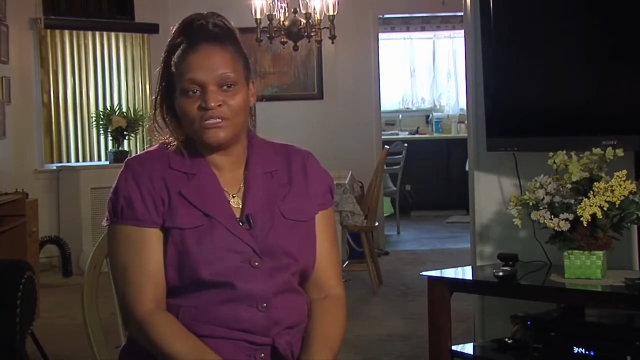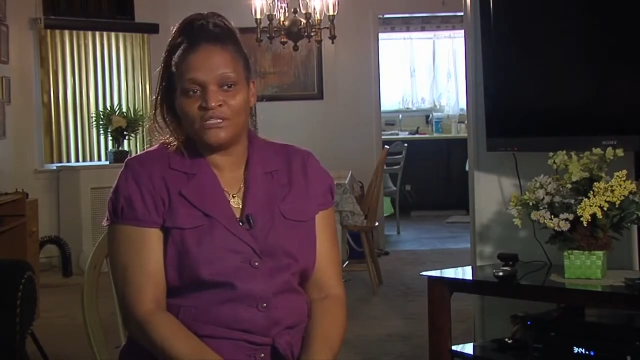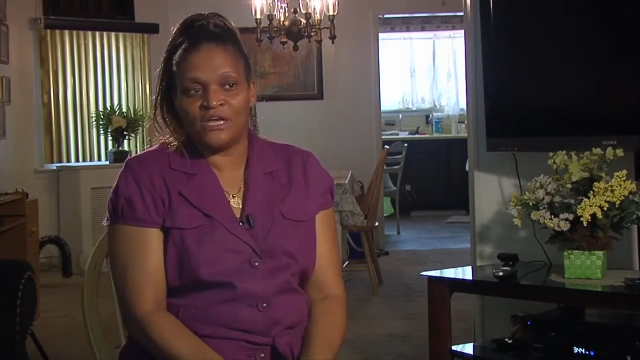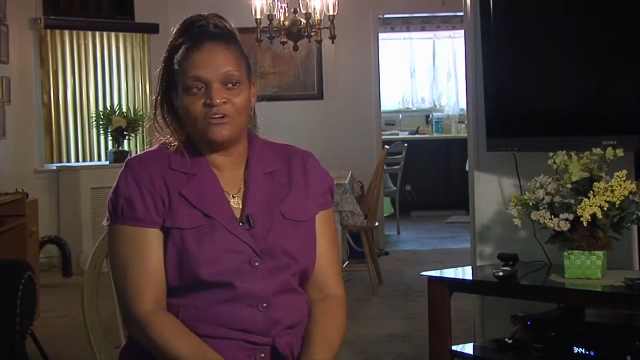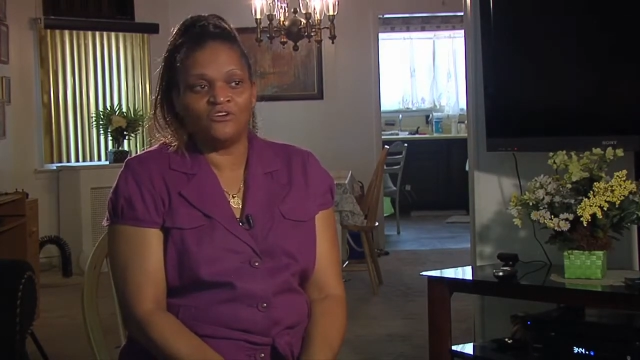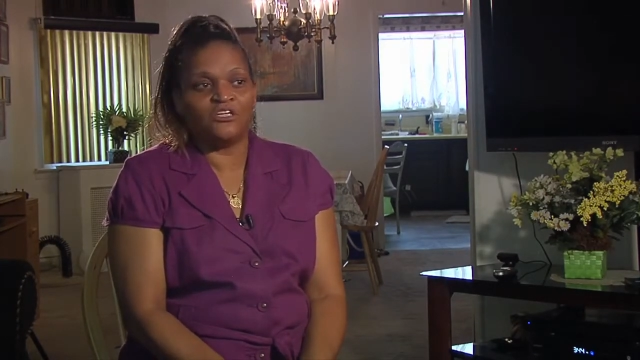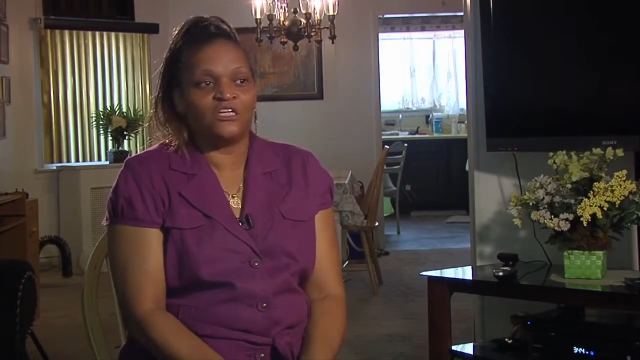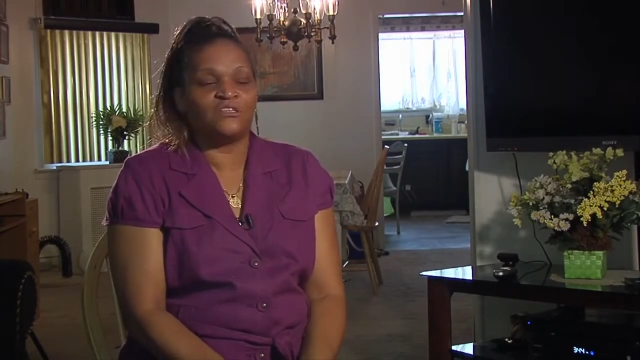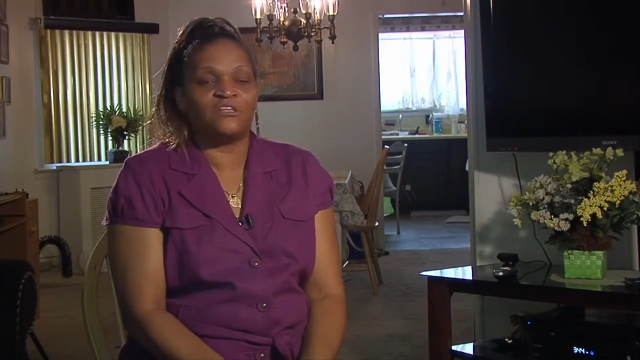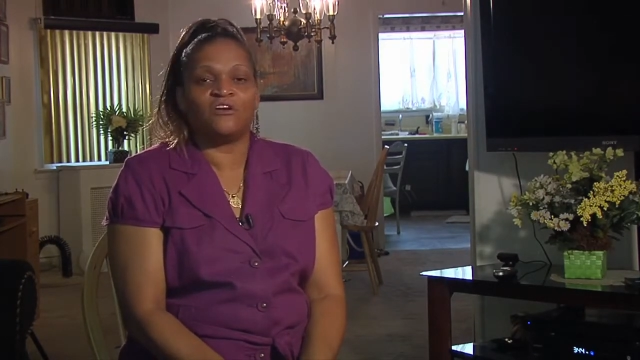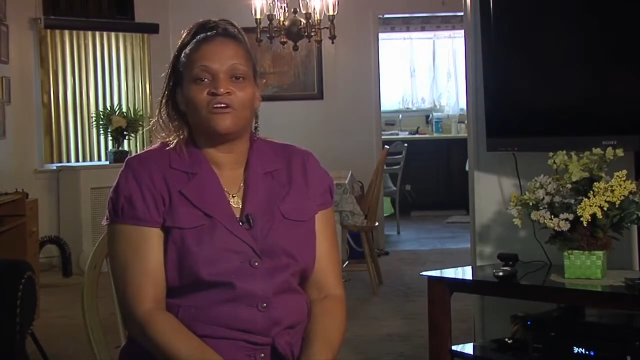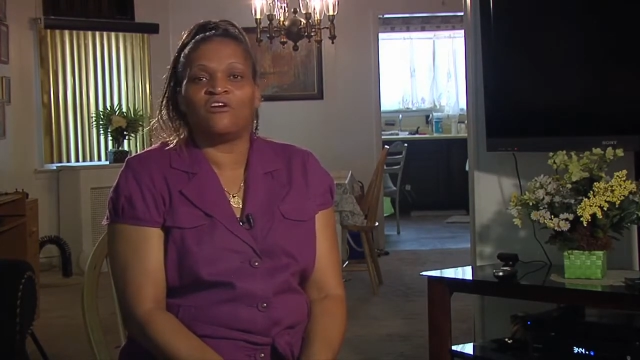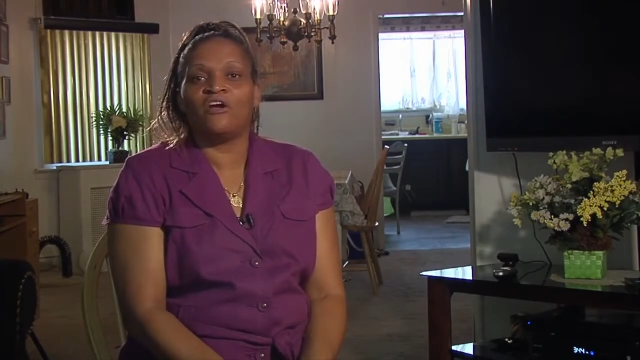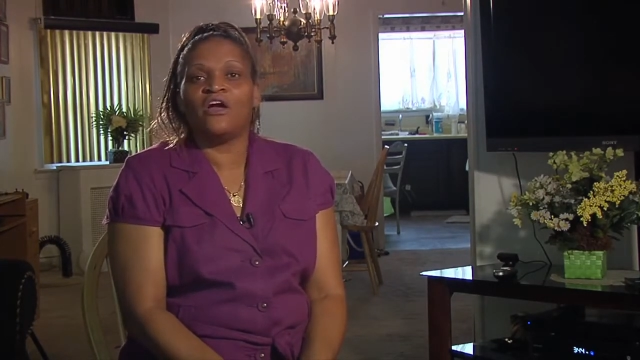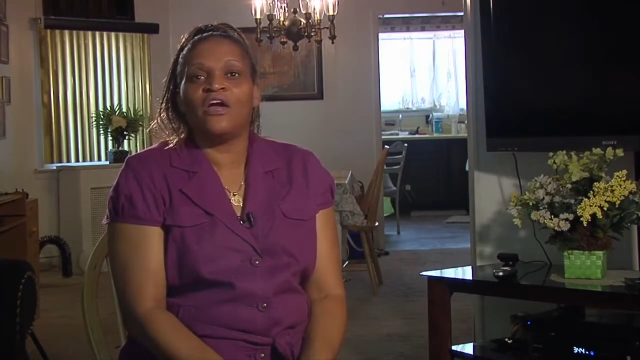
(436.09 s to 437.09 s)
they could get
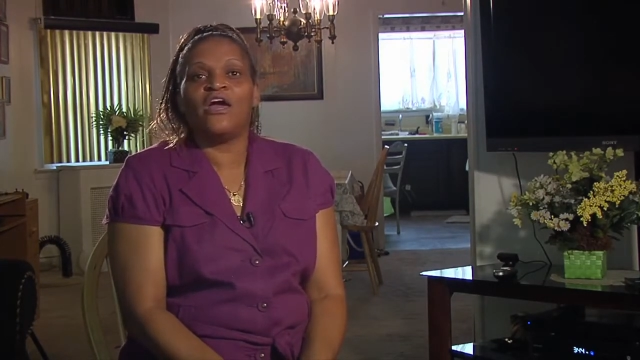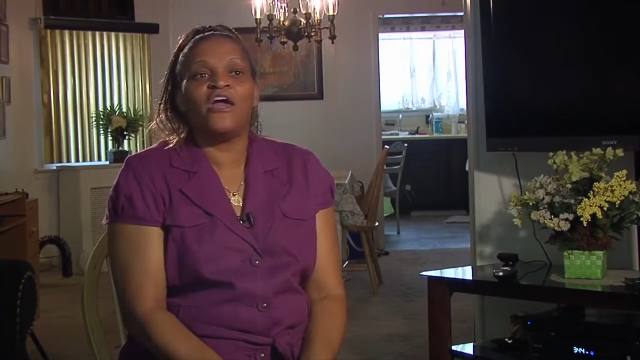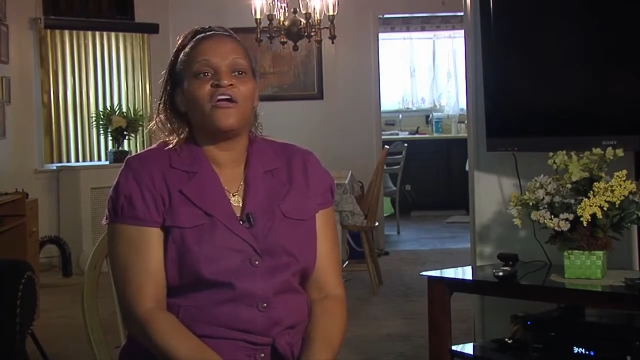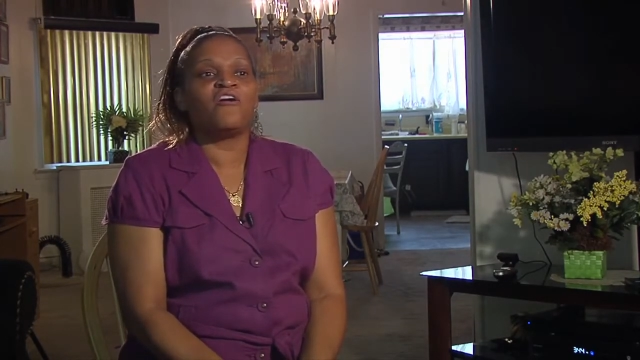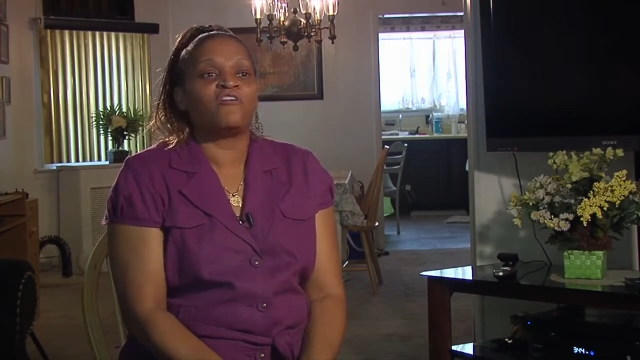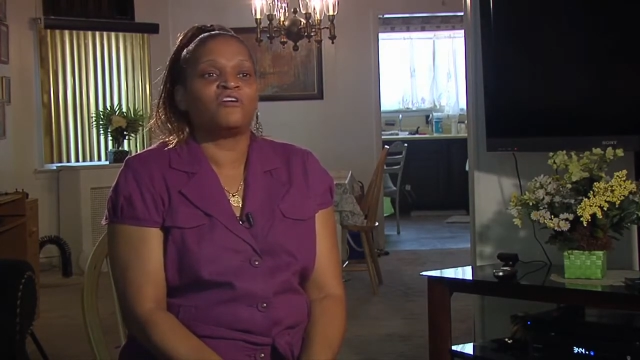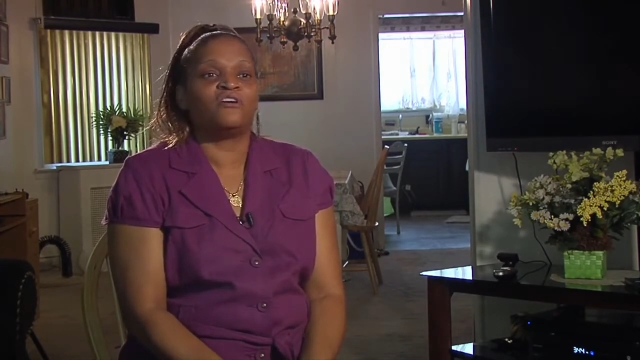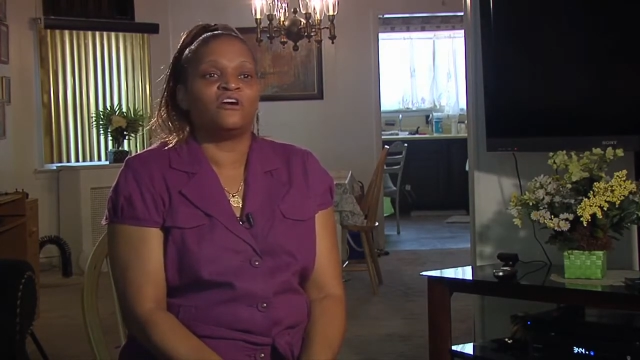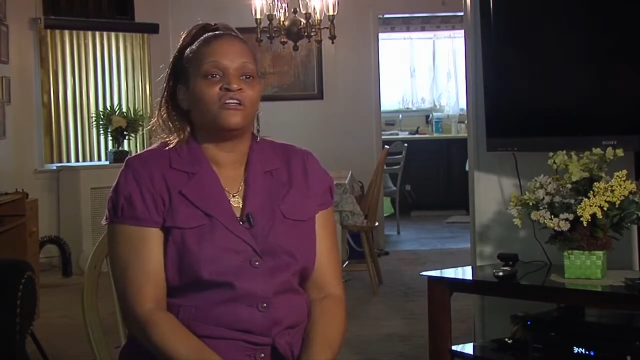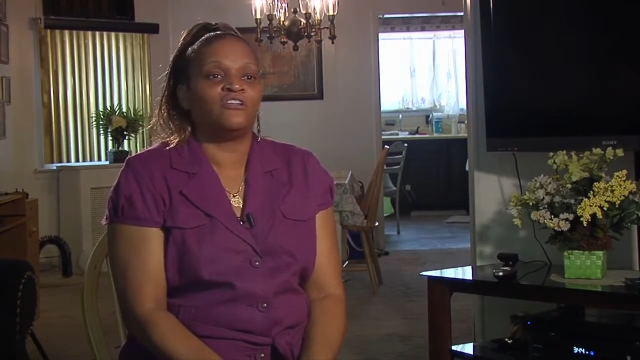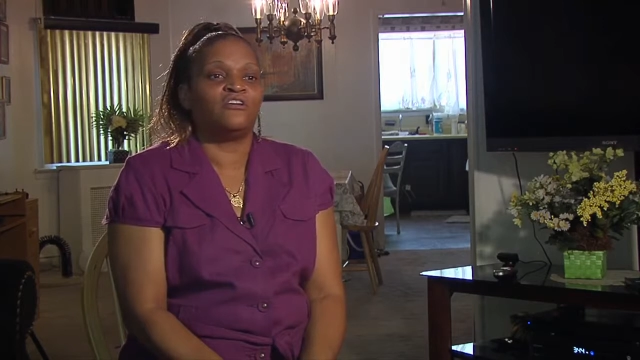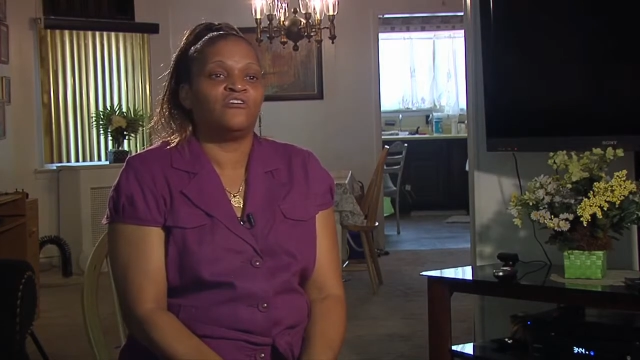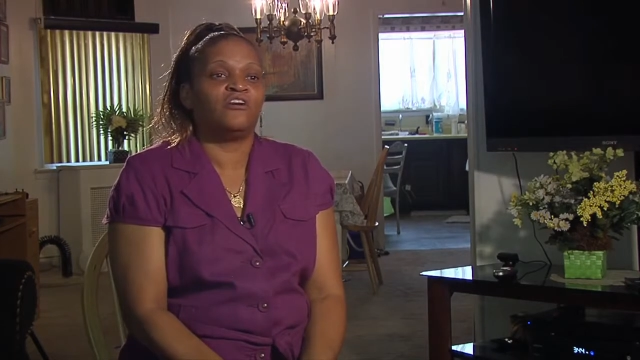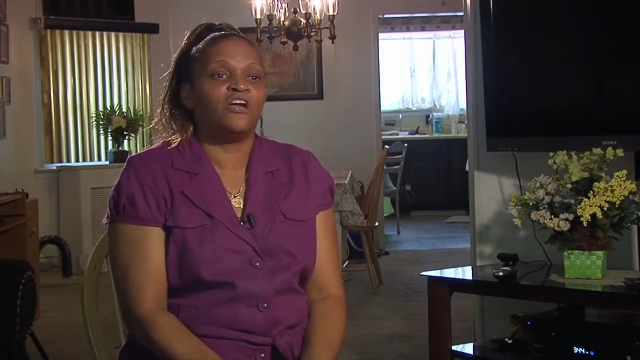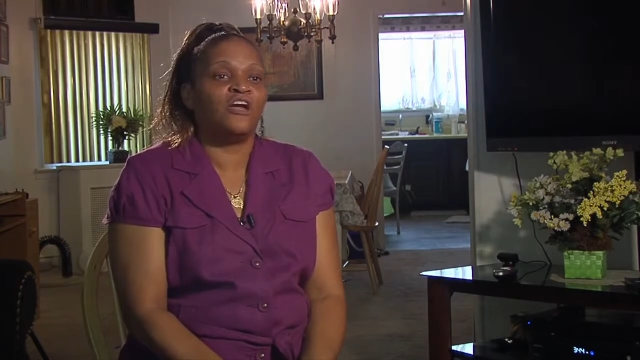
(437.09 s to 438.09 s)
their hair cut and
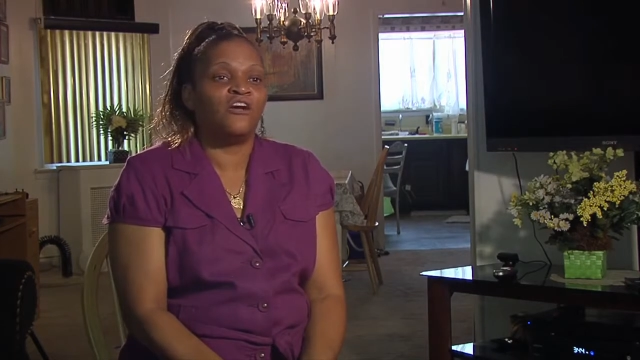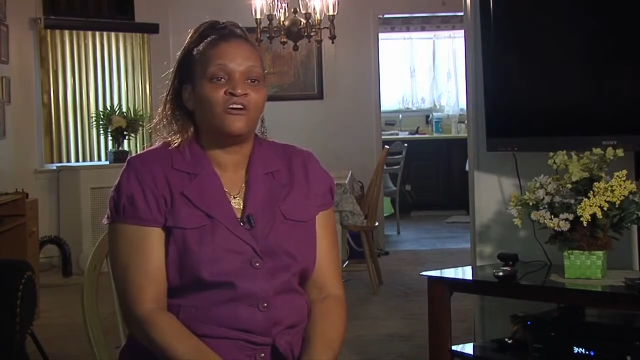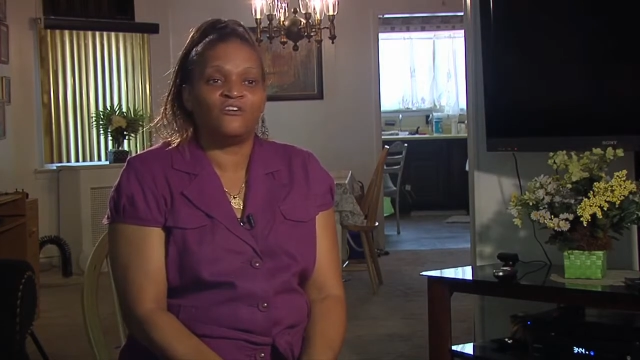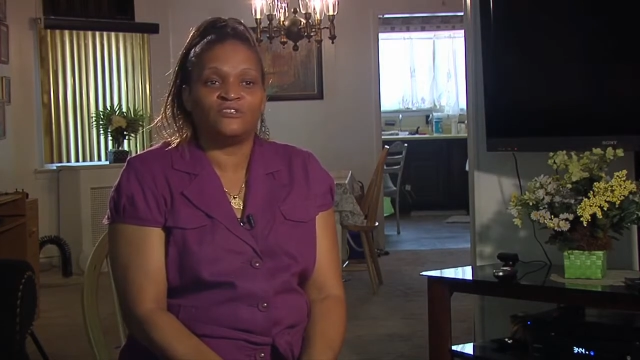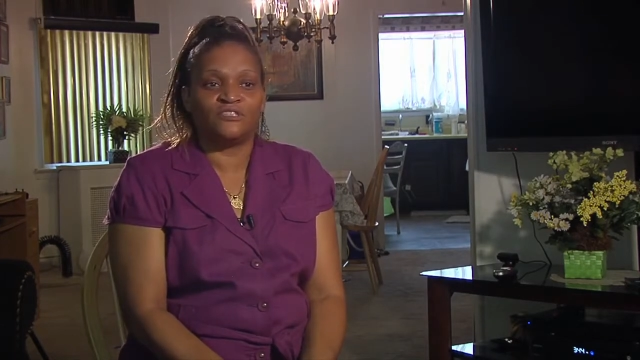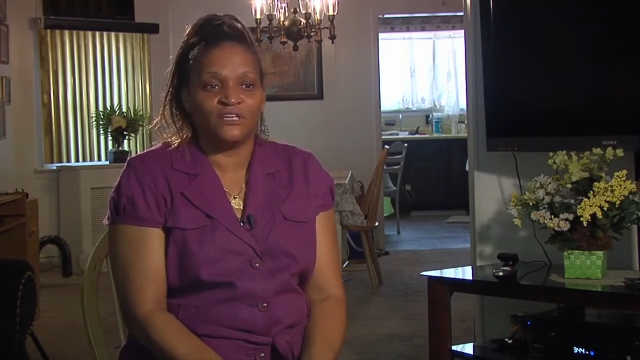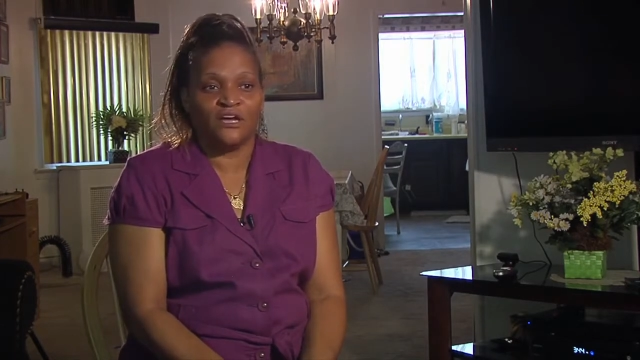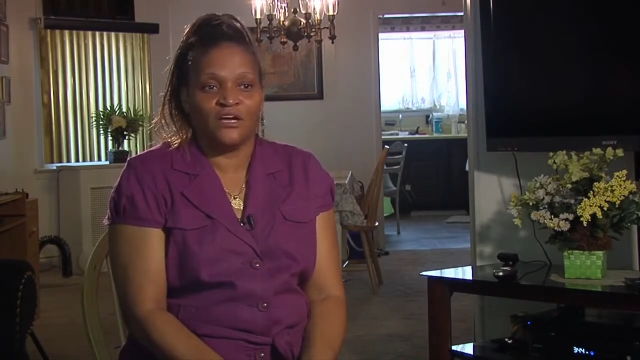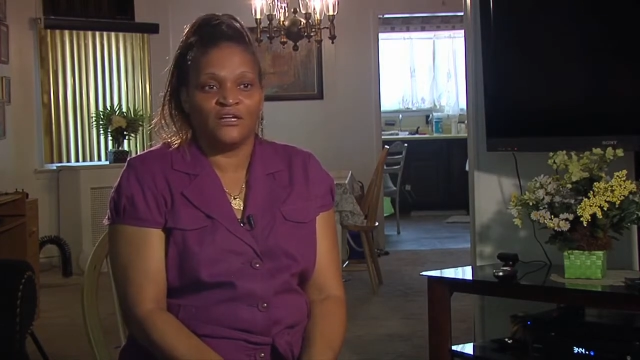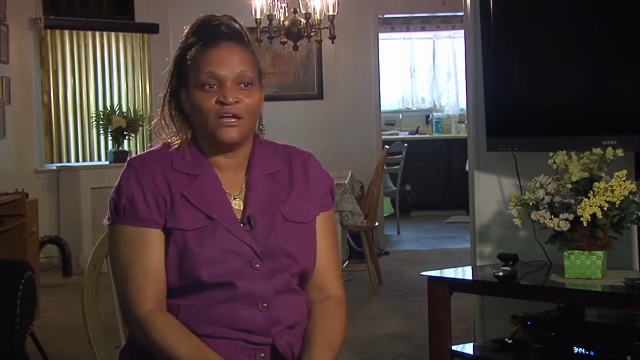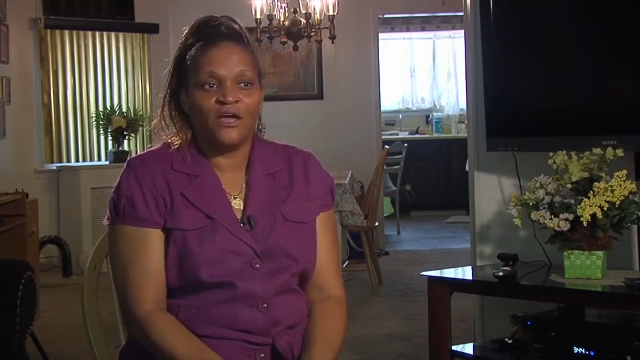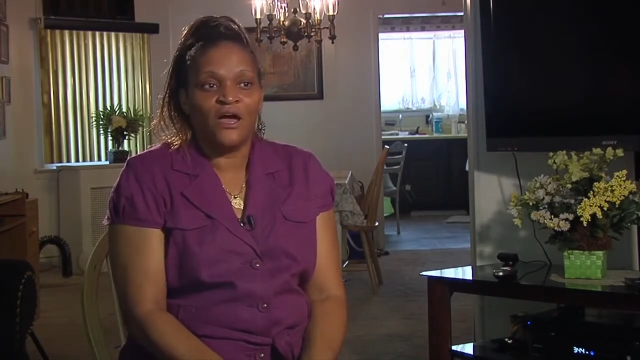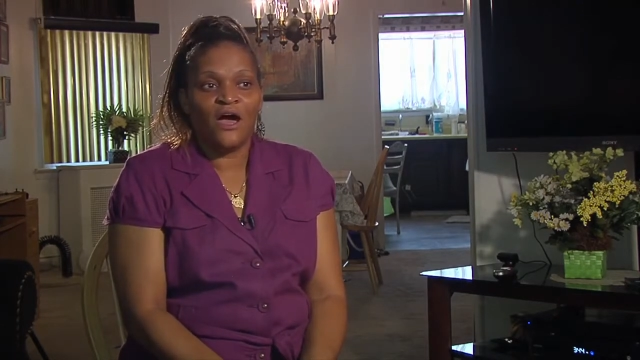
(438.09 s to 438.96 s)
their hair done.